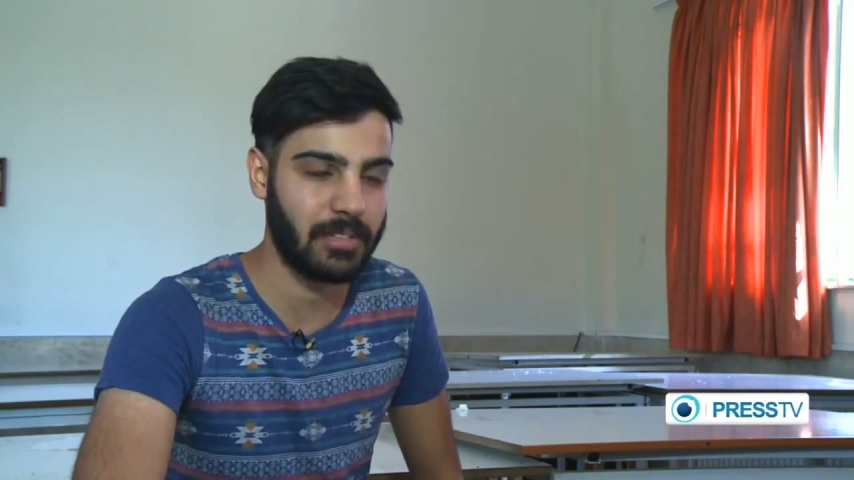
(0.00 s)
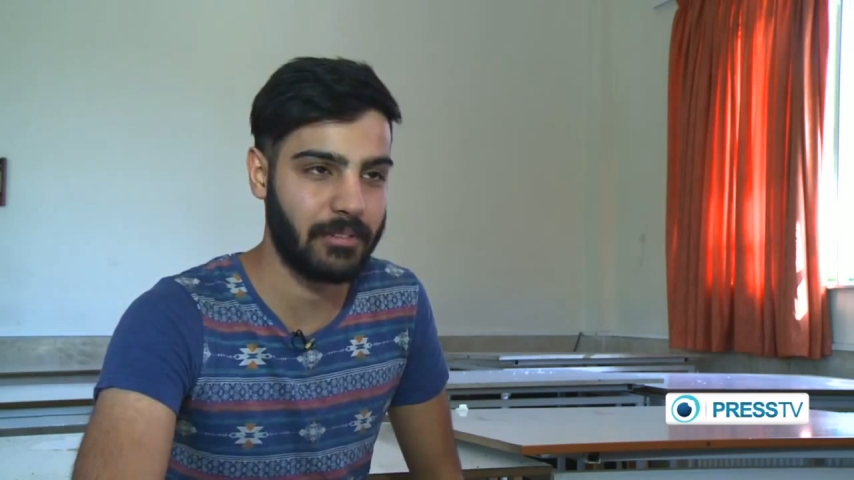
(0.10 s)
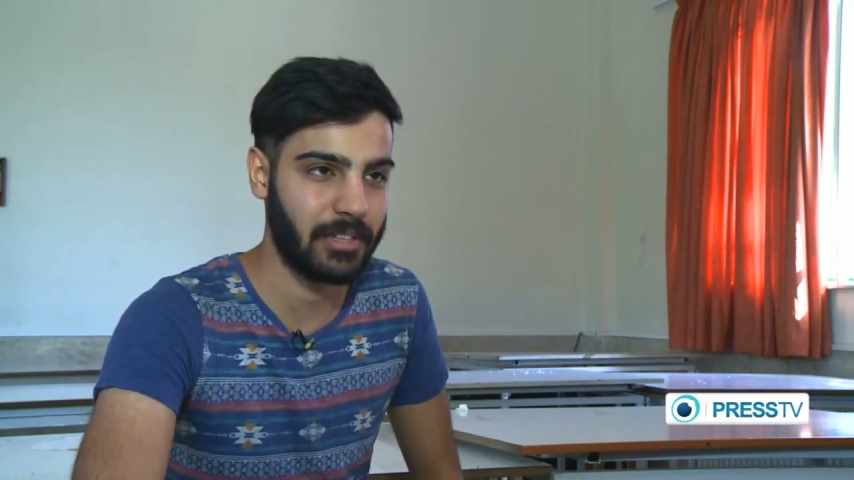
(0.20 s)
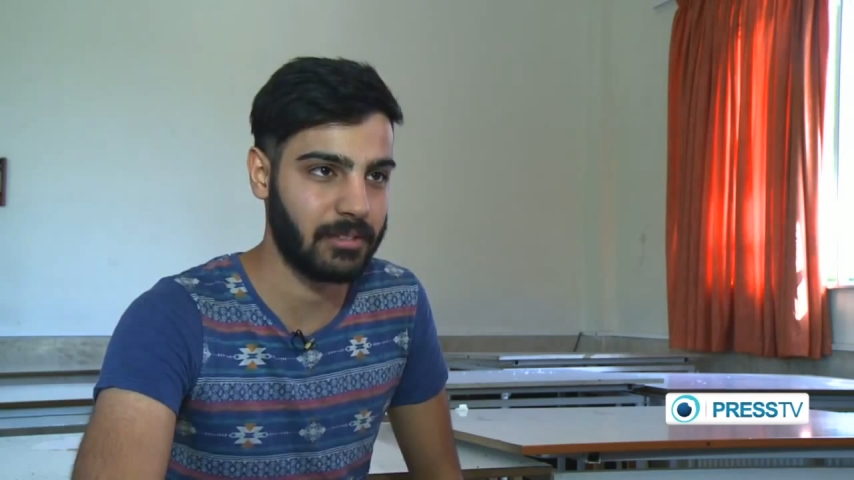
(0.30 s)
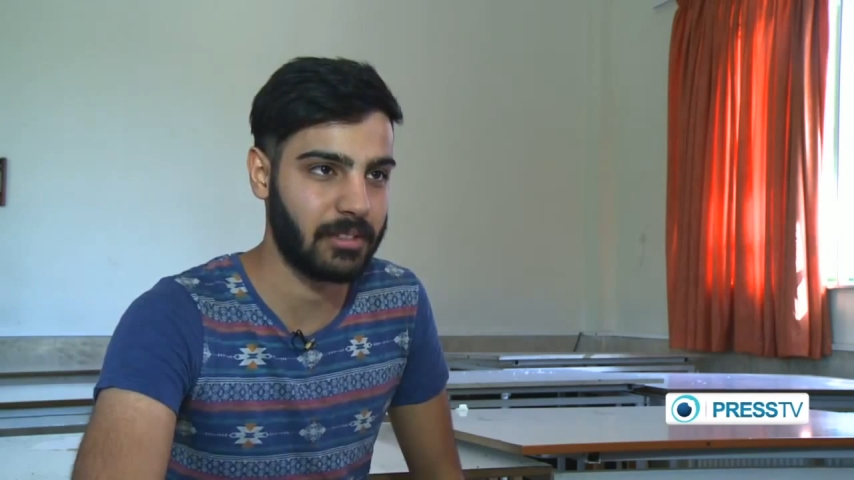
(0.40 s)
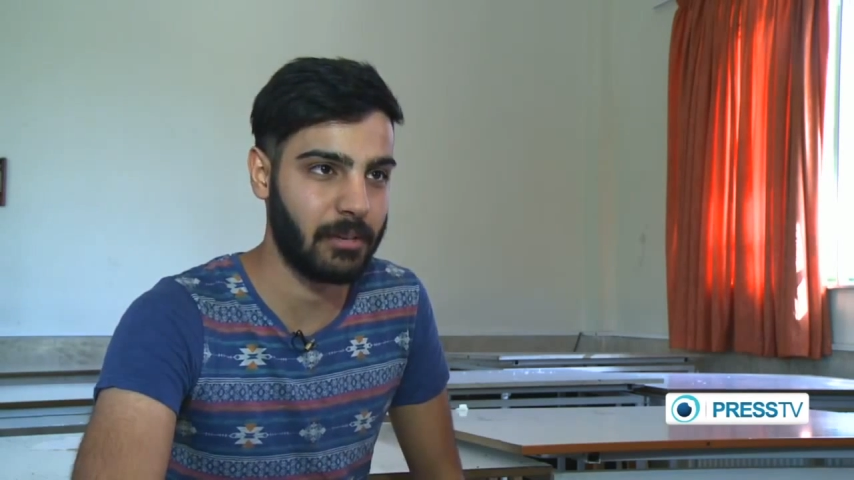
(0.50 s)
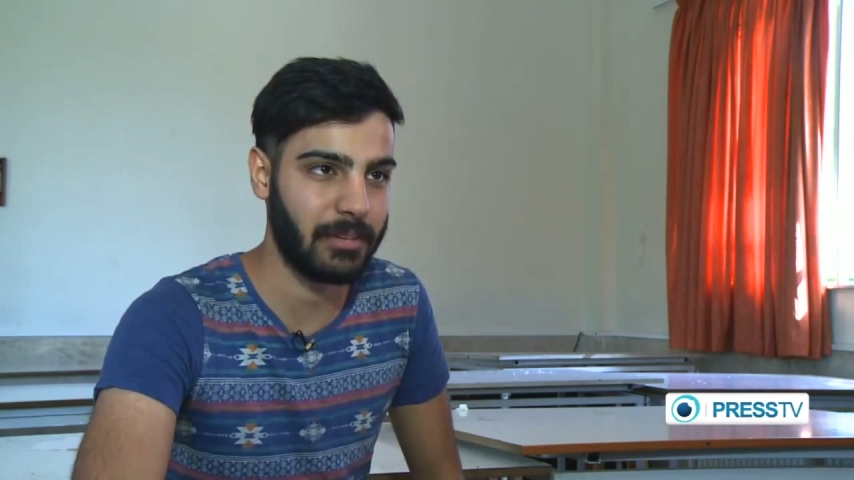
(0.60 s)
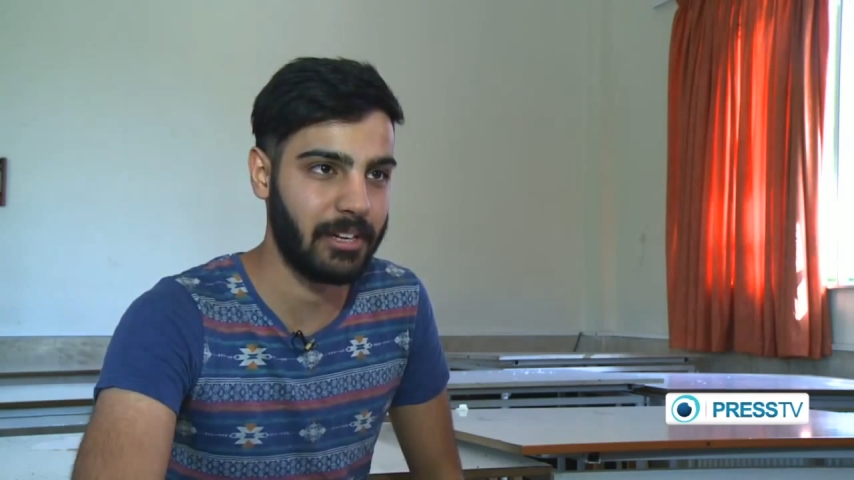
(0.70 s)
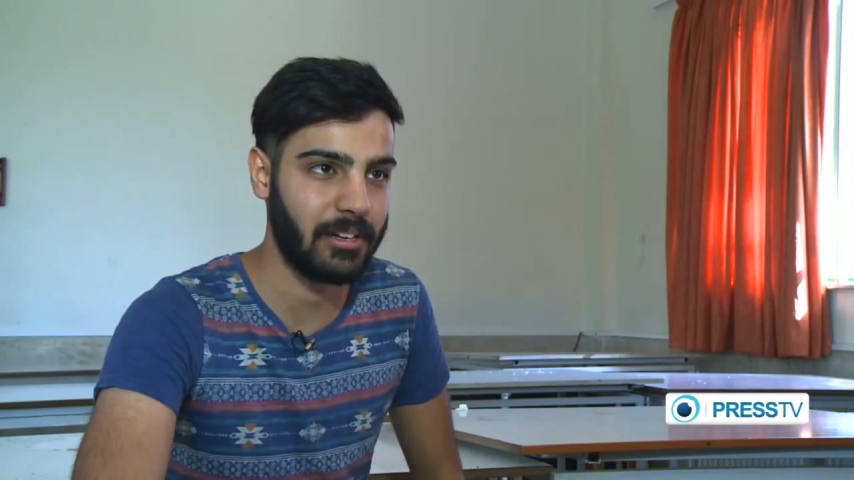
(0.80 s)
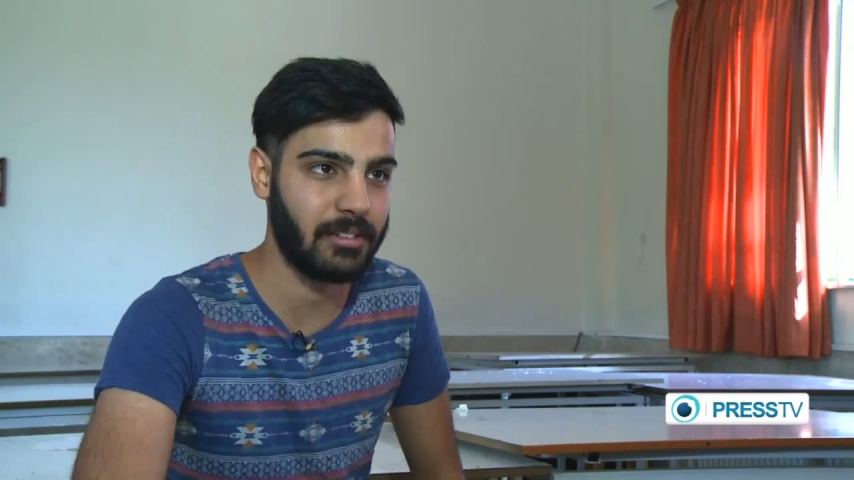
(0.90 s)
loving
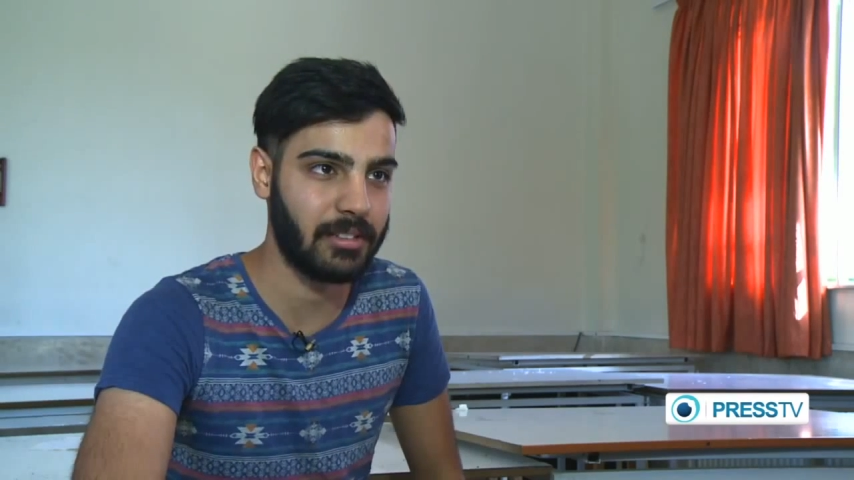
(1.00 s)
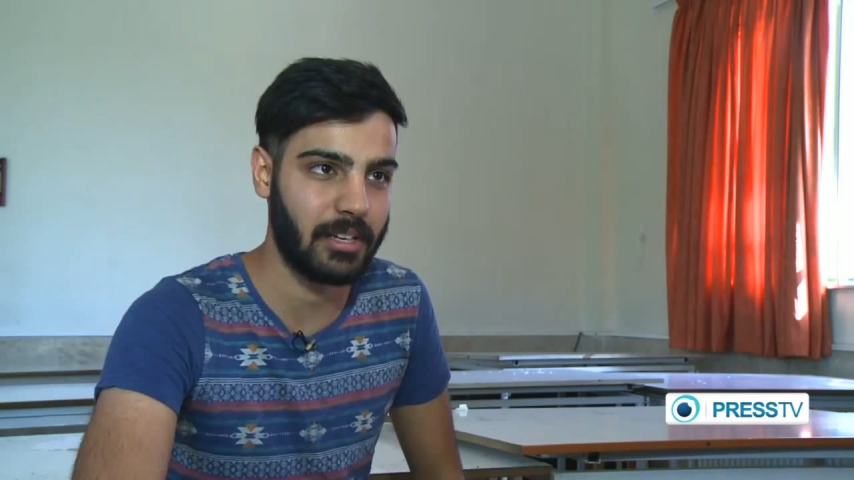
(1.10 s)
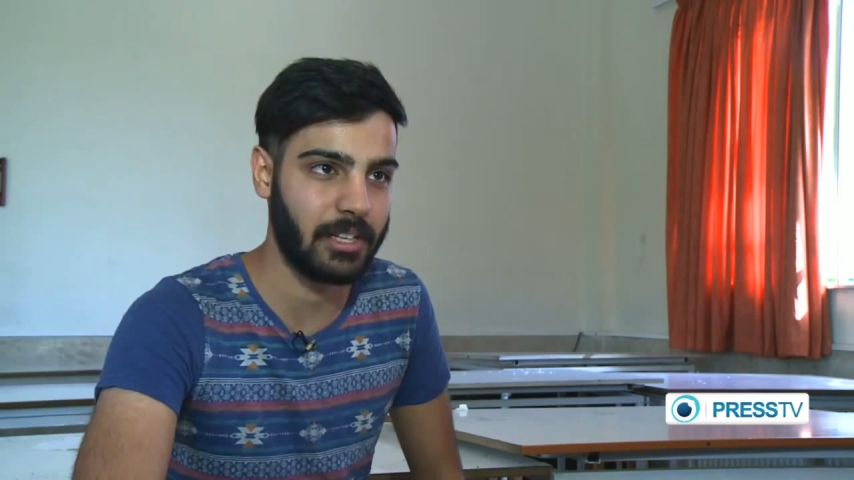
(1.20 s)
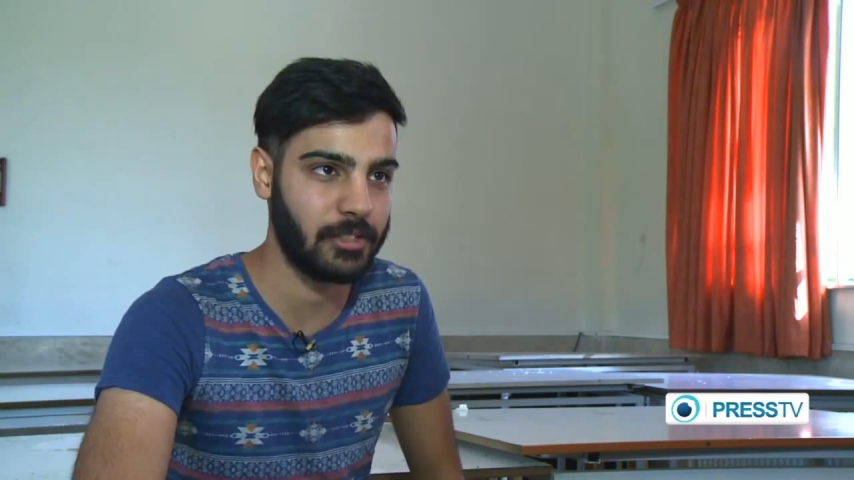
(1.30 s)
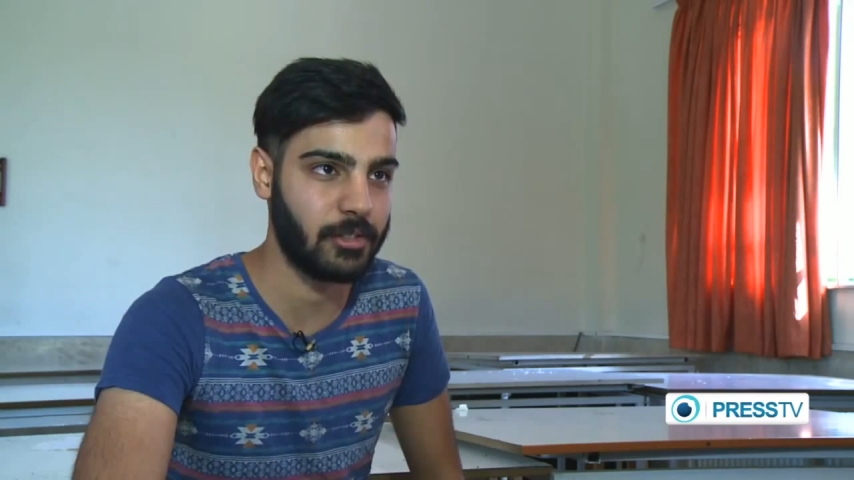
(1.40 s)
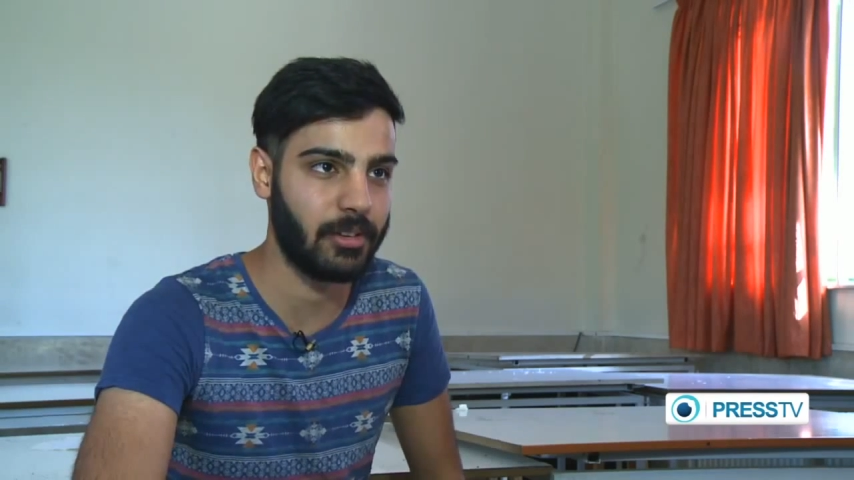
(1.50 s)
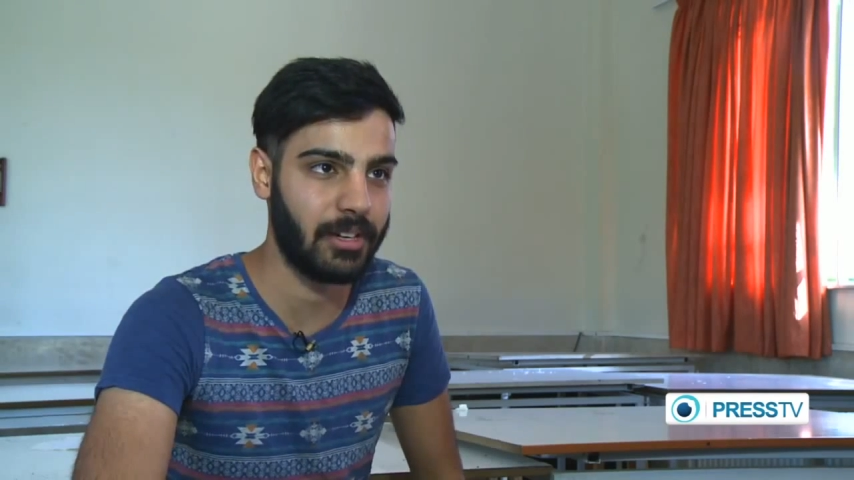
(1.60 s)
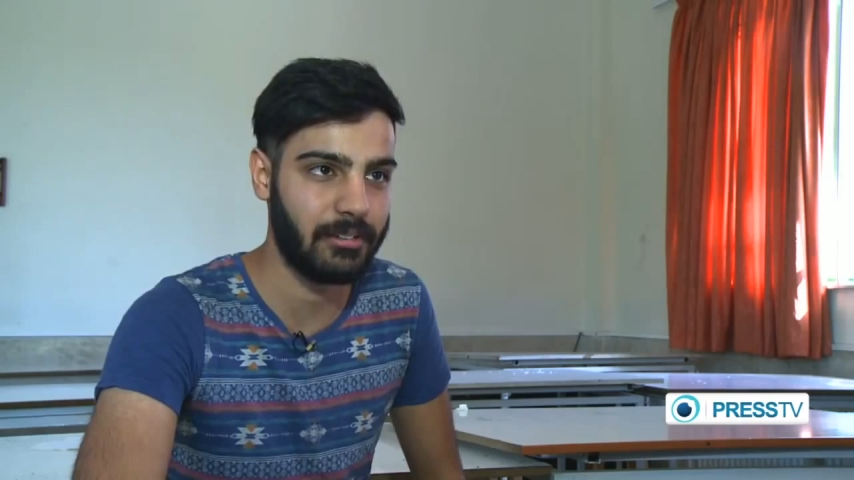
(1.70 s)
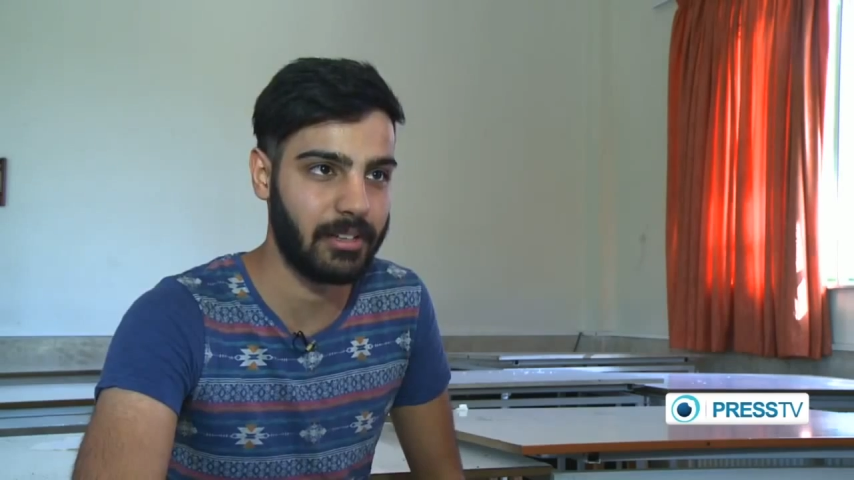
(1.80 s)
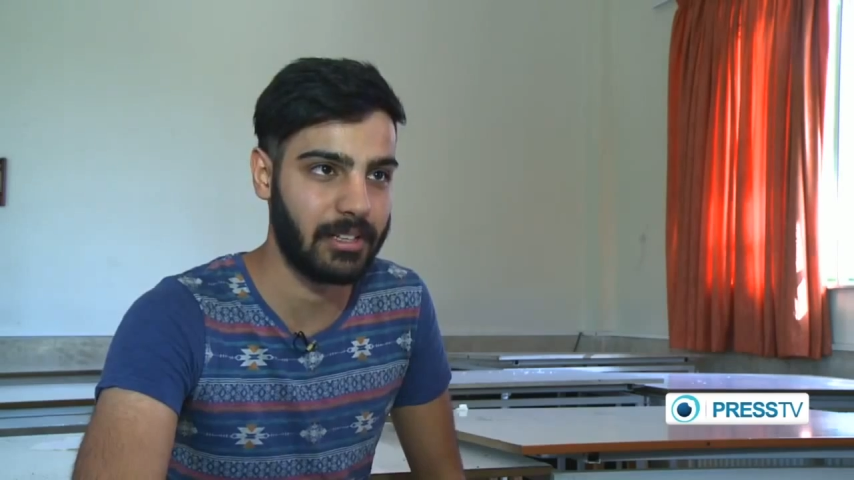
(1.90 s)
coming here and I enjoy
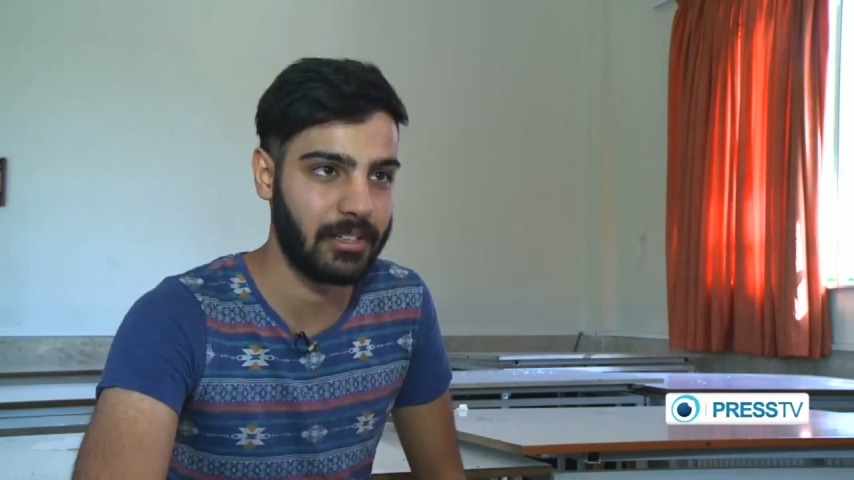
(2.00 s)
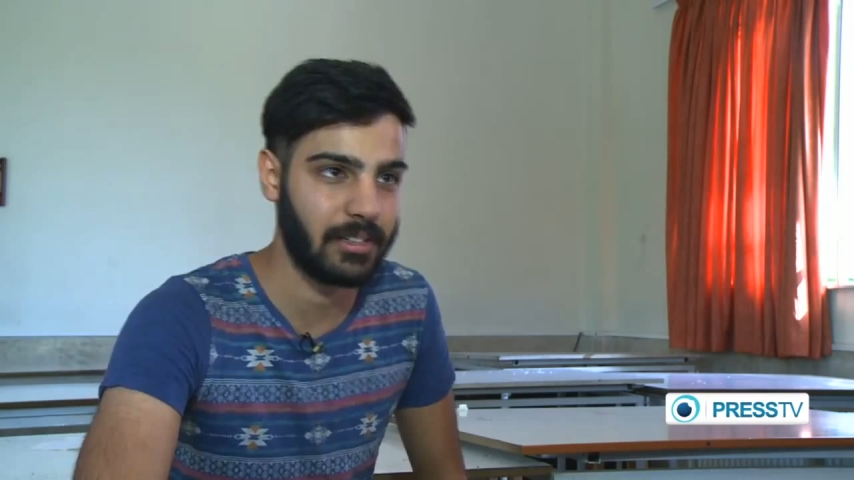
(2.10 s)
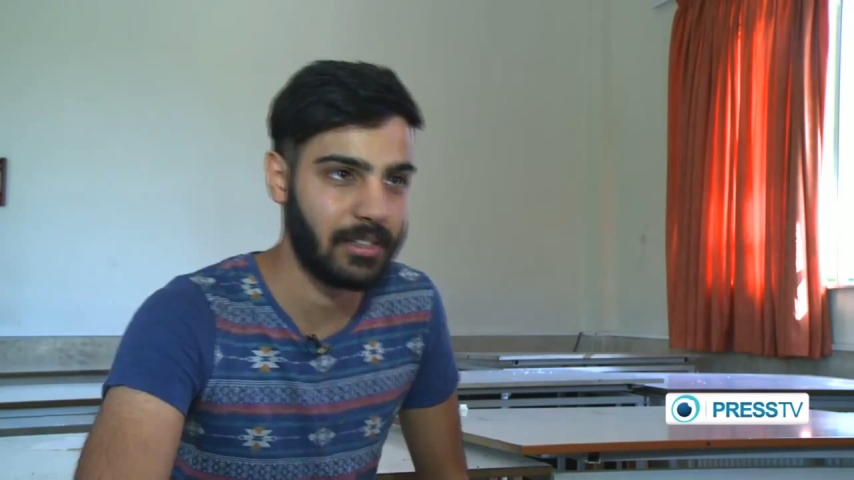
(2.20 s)
it really.